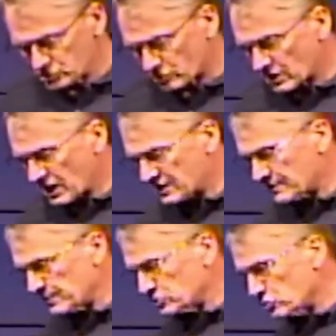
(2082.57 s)
are caught up
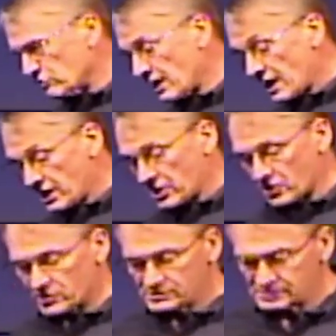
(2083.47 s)
into the
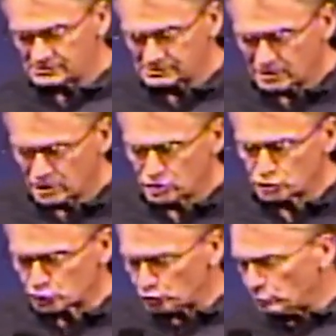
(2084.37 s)
air
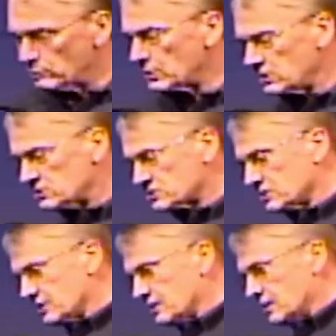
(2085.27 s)
to meet
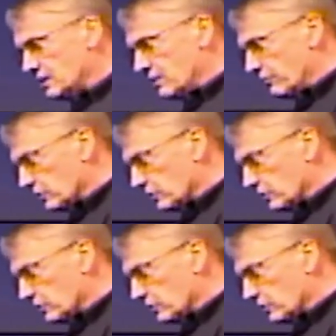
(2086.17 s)
the